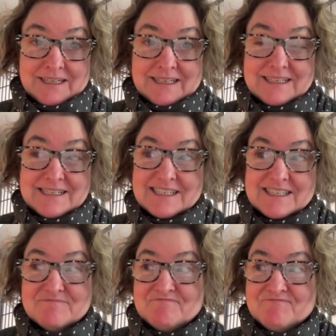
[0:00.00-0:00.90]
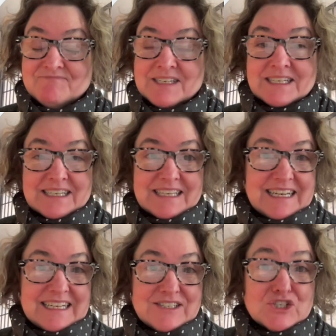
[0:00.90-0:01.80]
is
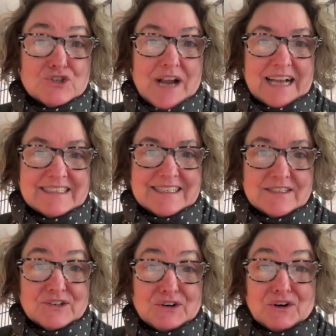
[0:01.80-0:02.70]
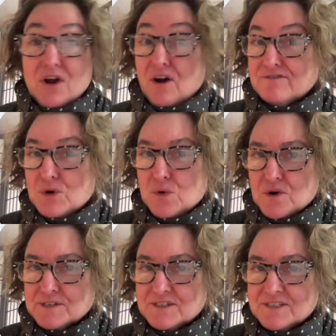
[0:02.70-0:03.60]
getting distracted or off
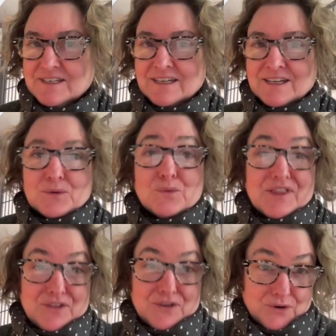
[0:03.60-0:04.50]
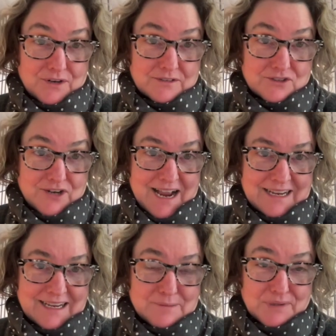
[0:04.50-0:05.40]
course with your
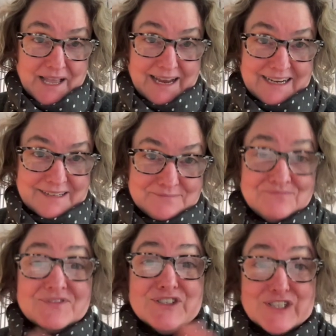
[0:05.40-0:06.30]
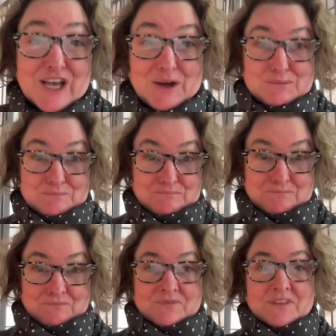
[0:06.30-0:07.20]
tracking and planning. So,
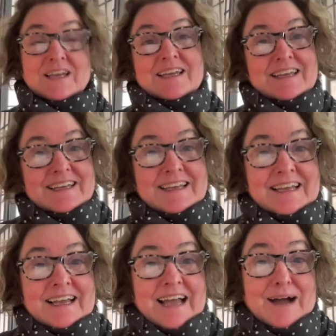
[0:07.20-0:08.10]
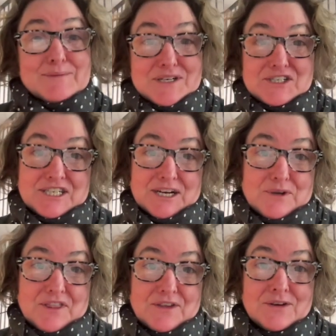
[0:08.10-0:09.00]
I'm going to share
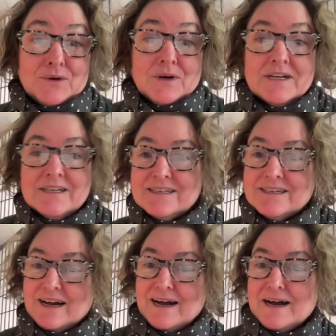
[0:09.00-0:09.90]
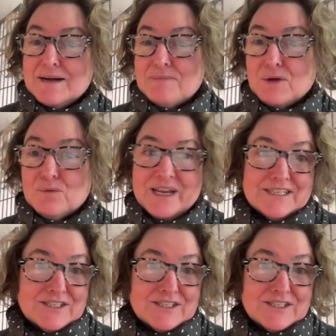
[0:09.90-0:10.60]
with you my week